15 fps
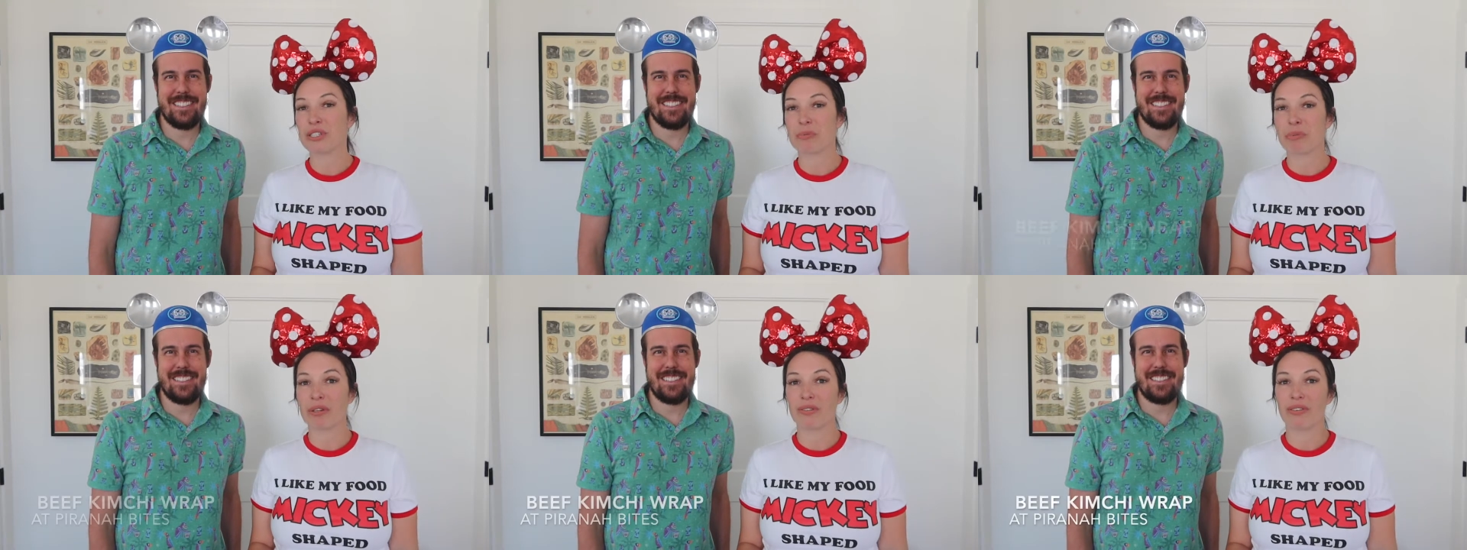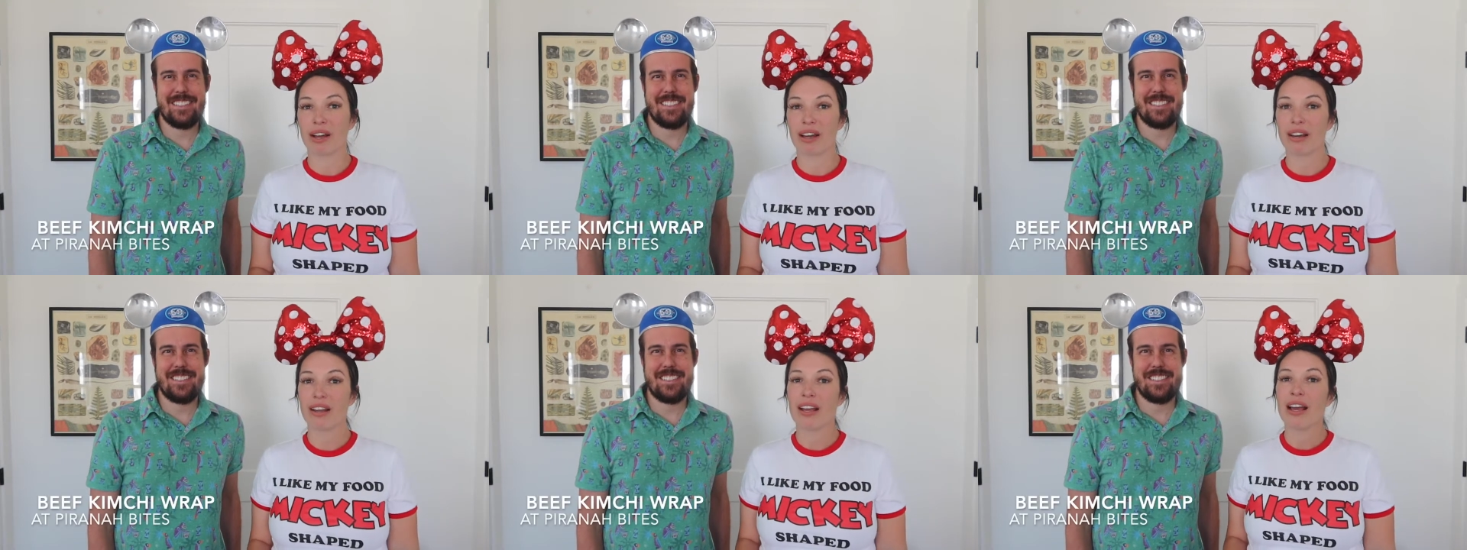Speaker 1: super
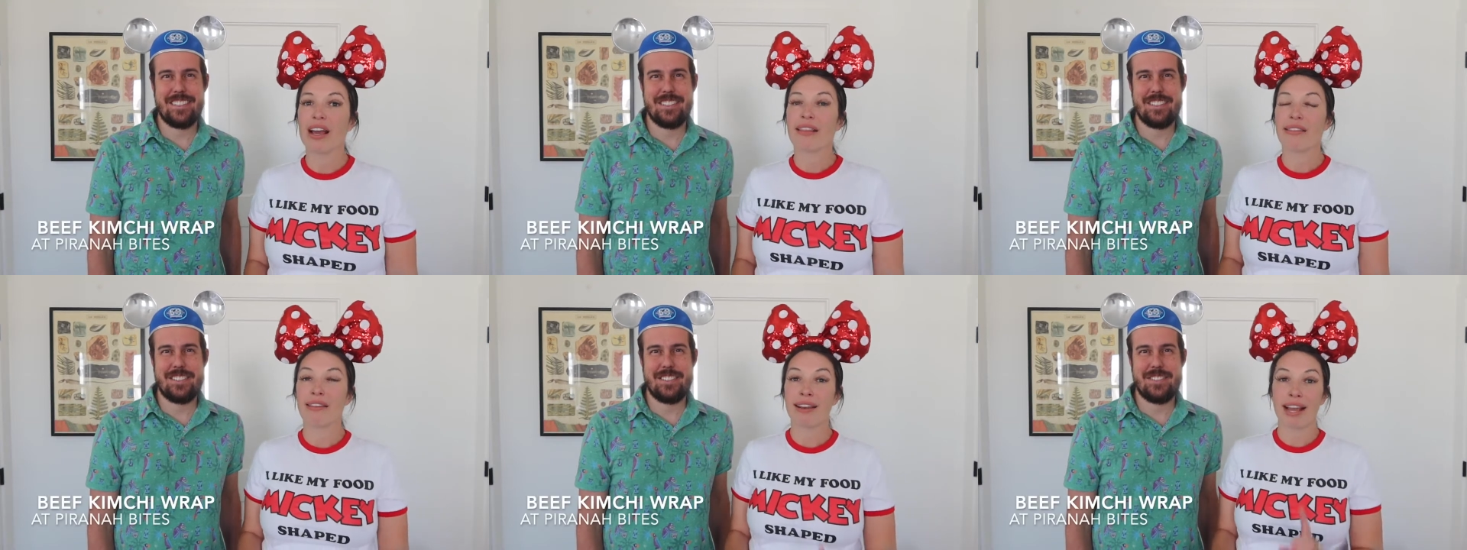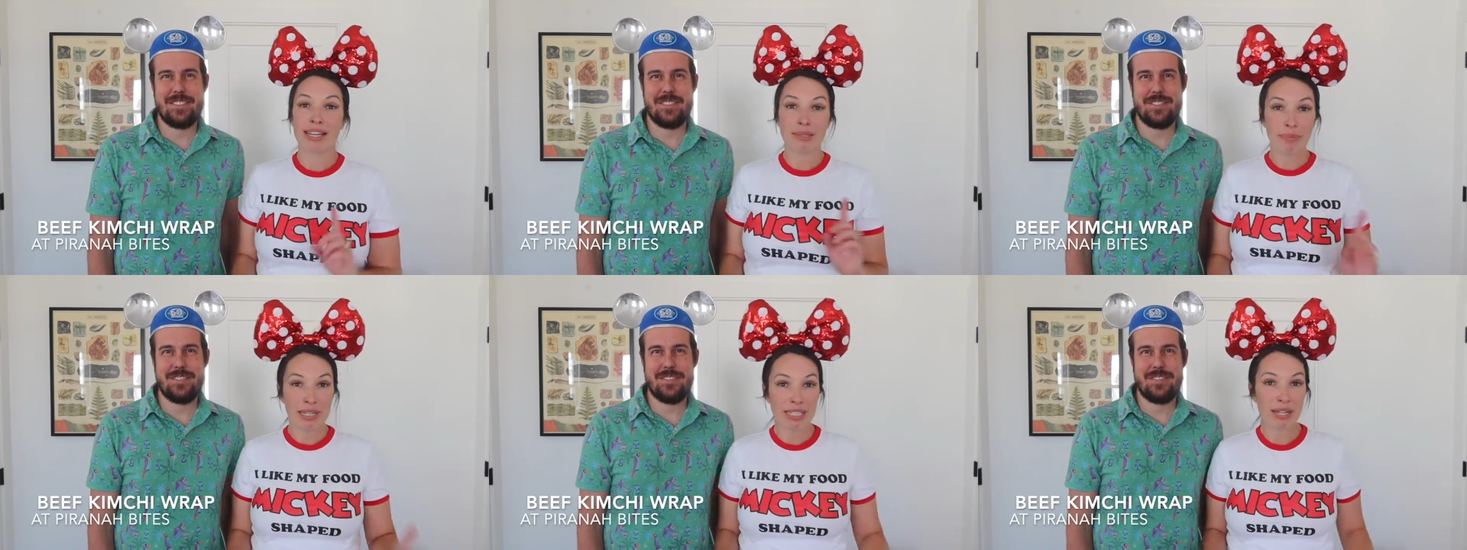fun. The
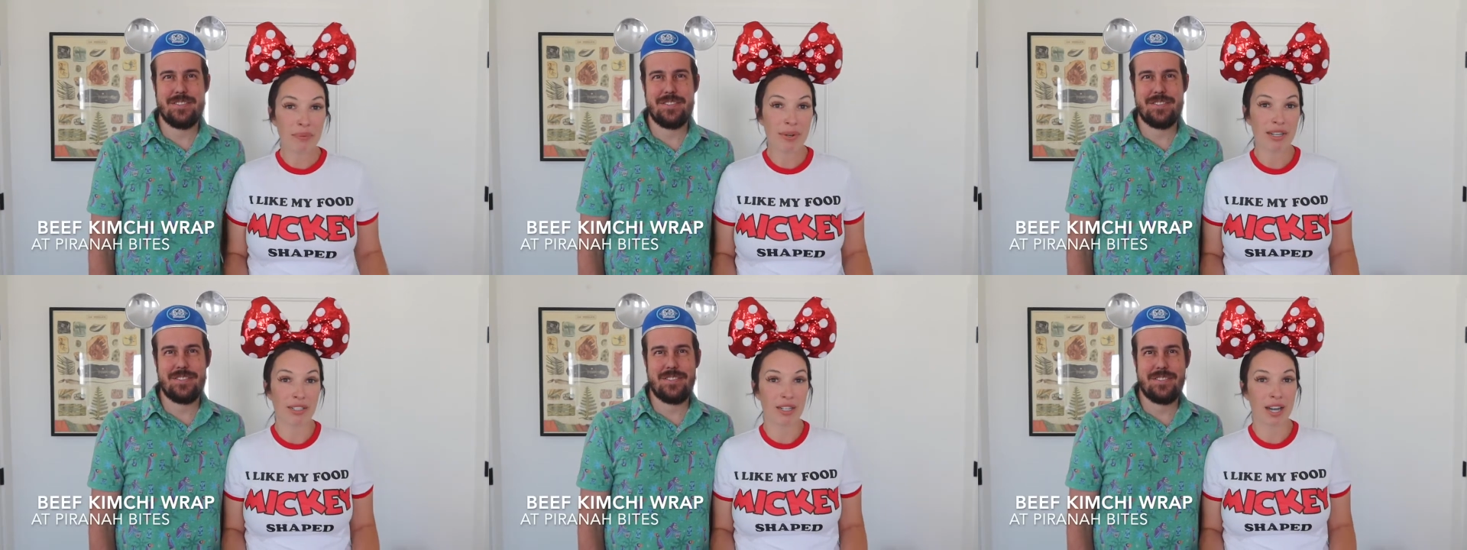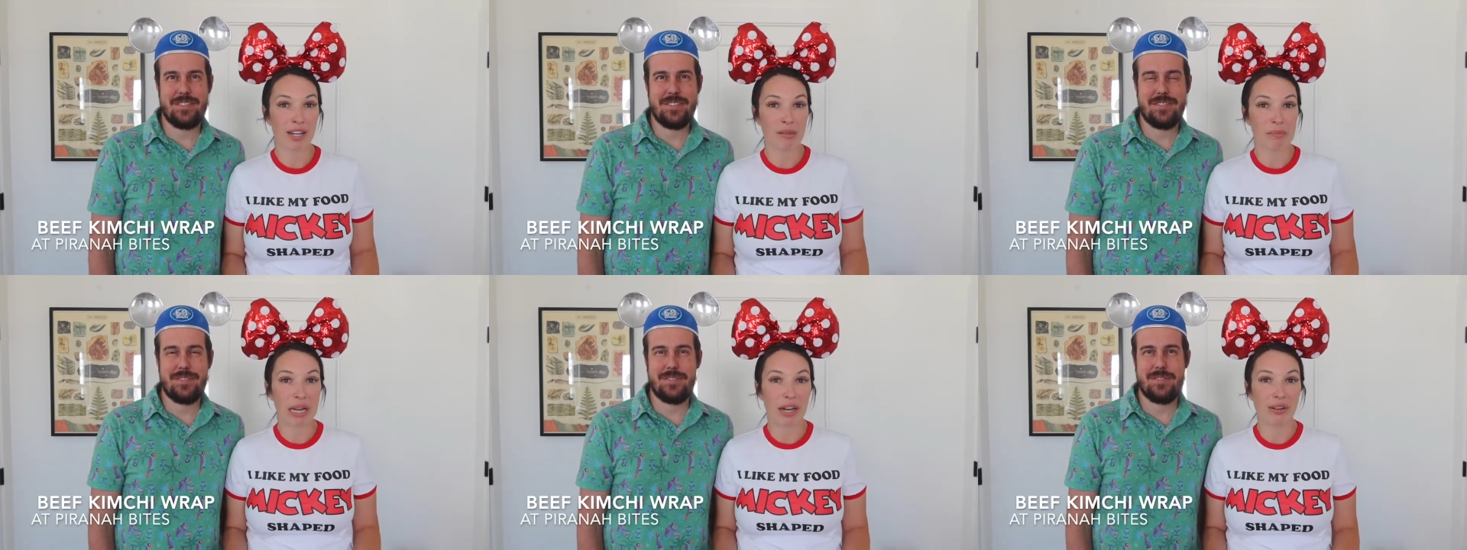next place I want to
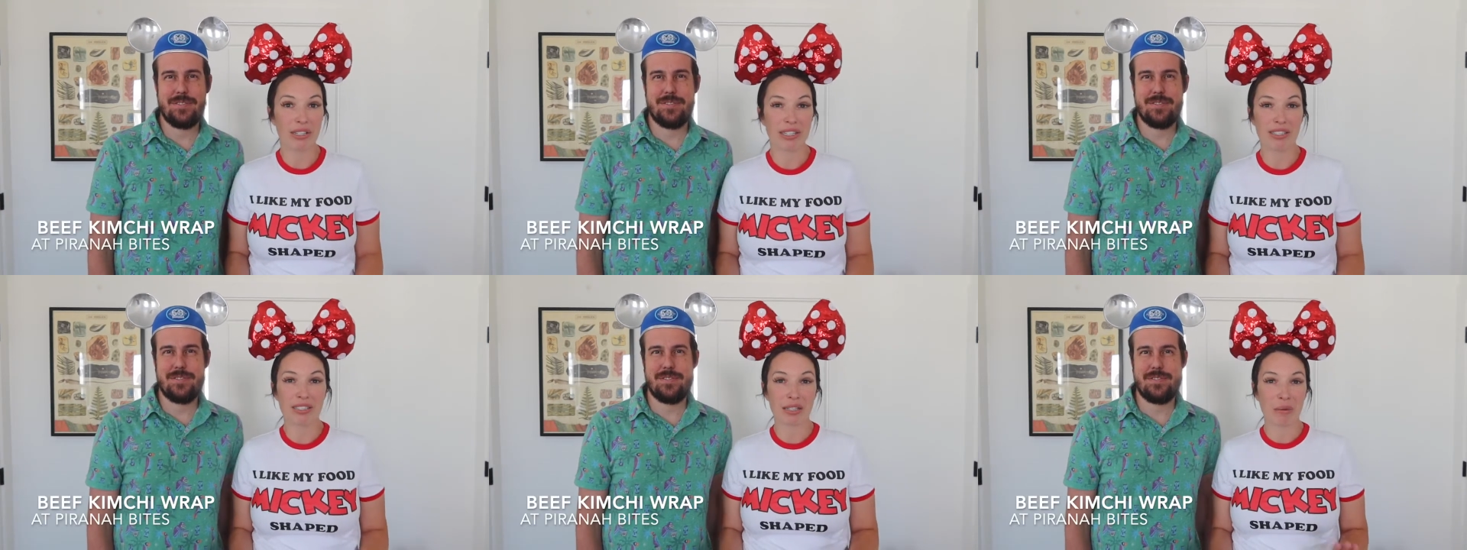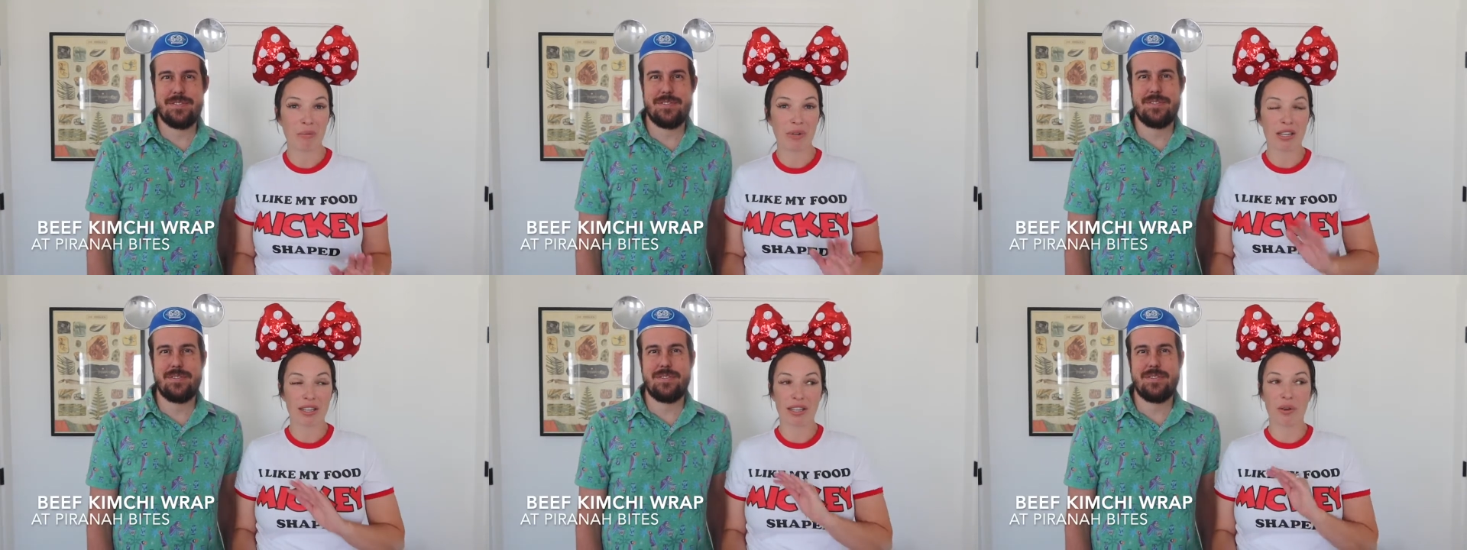talk about is
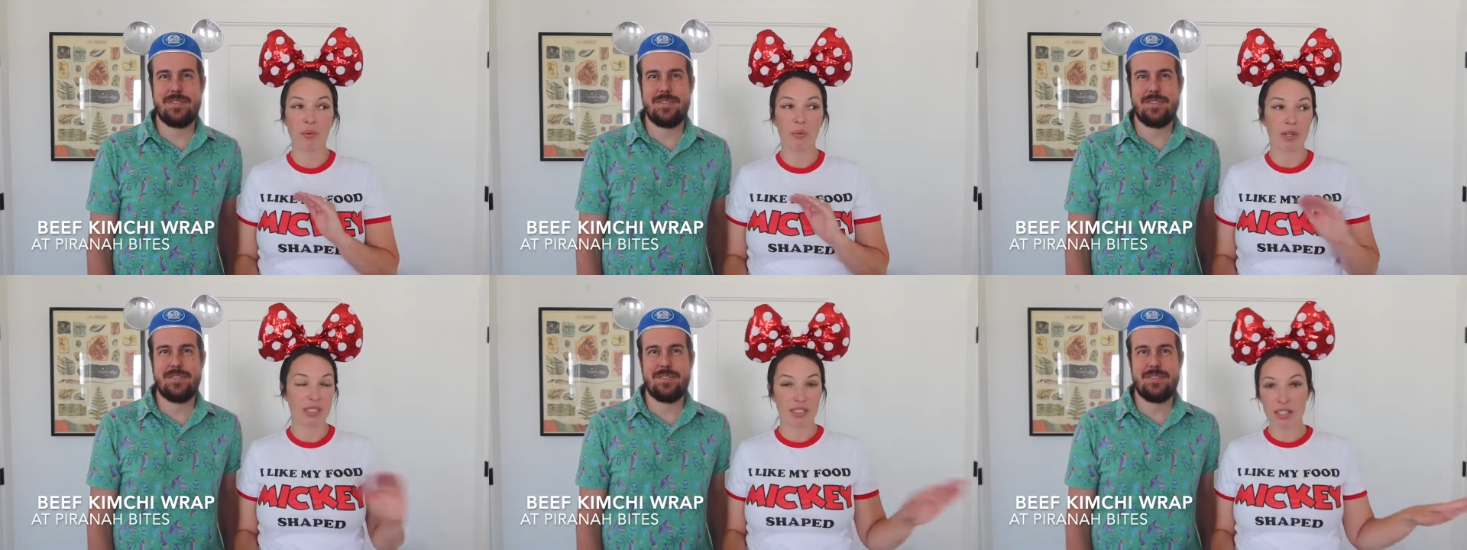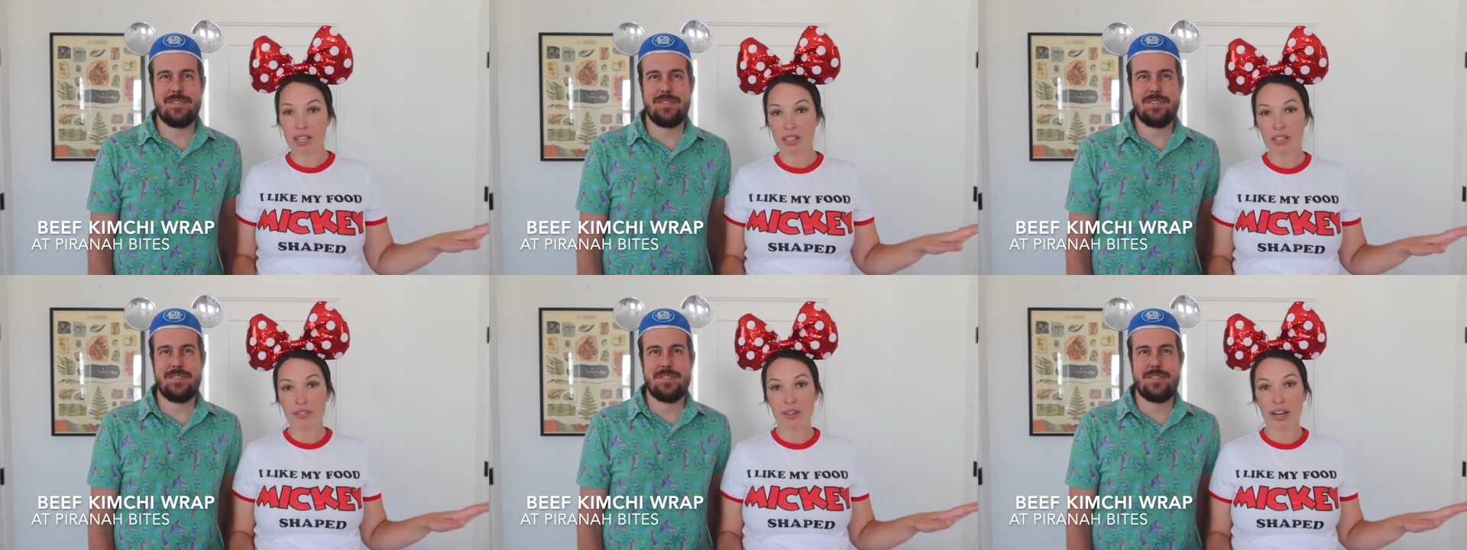somewhere that wasn't on our